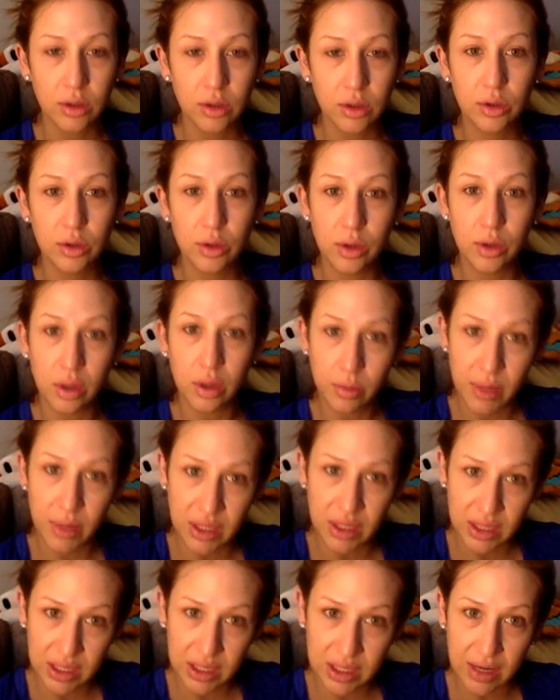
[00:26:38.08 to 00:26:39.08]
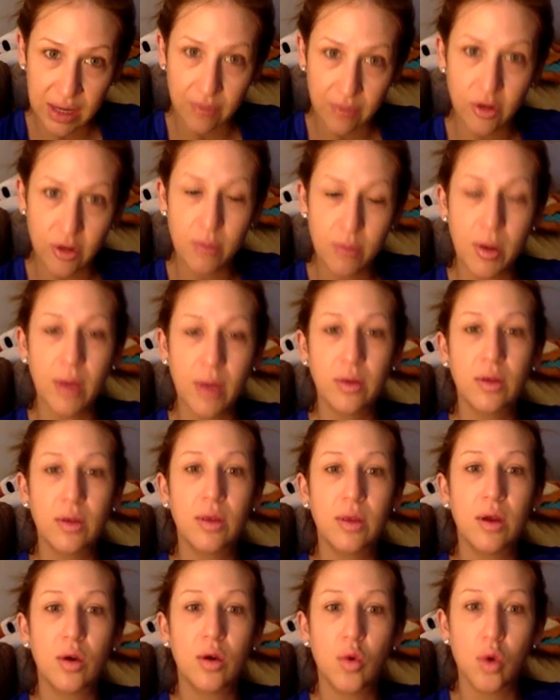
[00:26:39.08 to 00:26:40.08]
to your business every month,
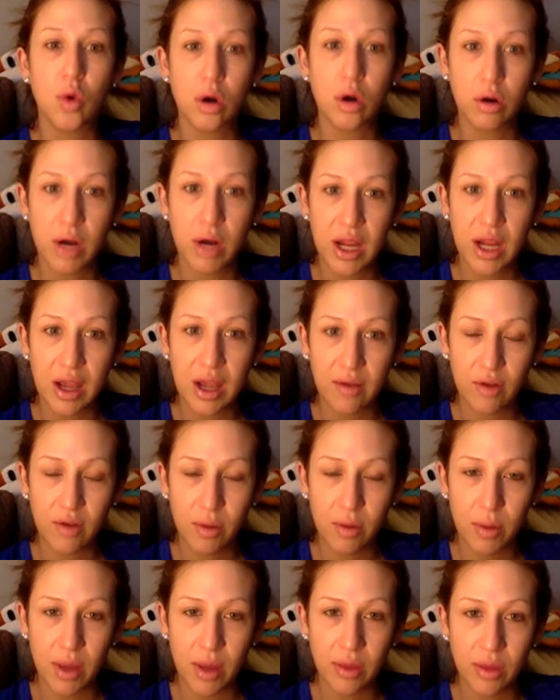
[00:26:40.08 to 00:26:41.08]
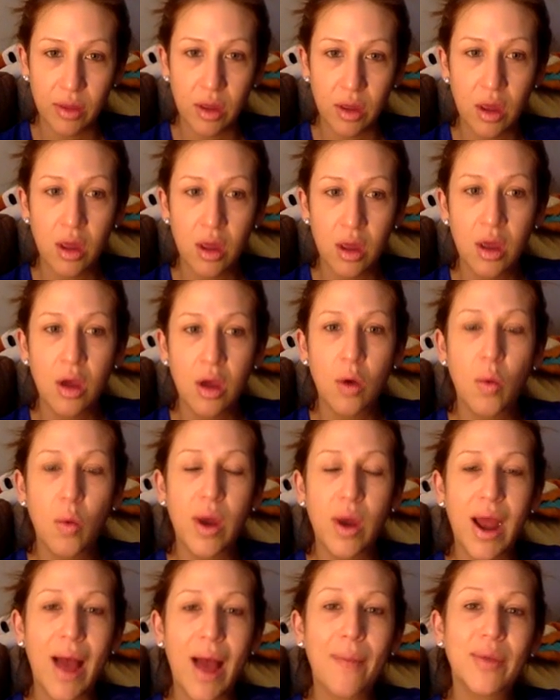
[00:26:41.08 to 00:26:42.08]
they're ordering every month,
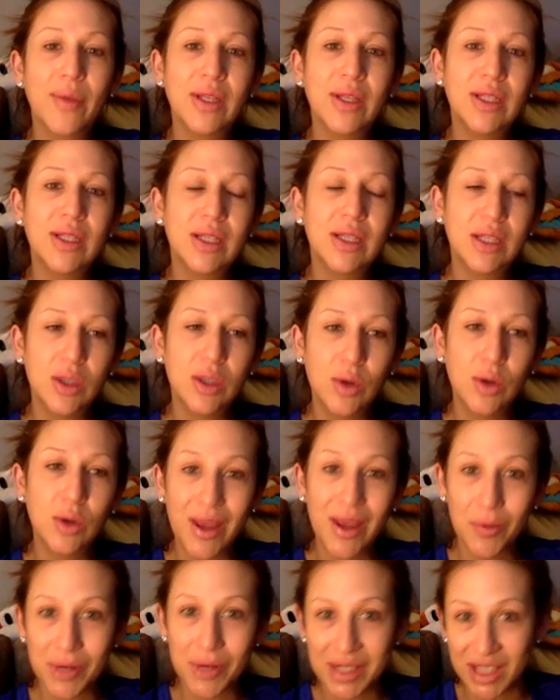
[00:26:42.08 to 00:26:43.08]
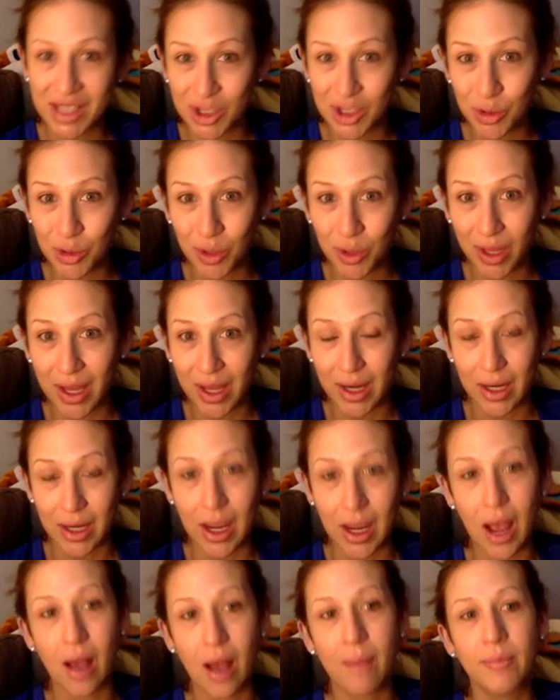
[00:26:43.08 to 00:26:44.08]
what happens is you get residual
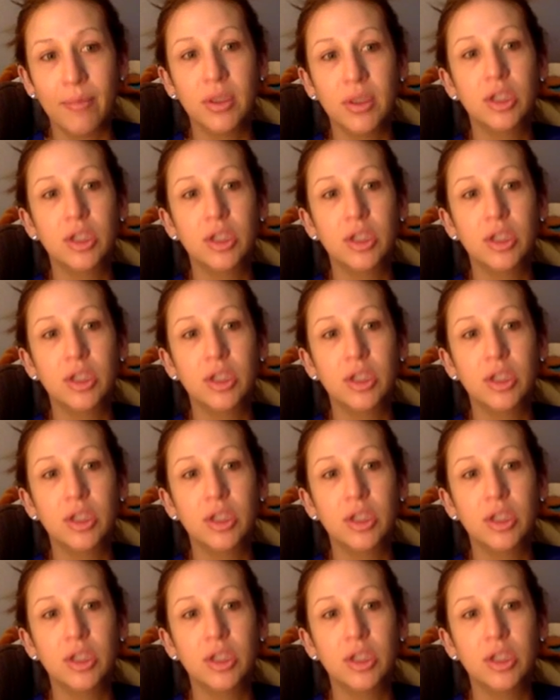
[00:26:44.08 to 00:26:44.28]
income.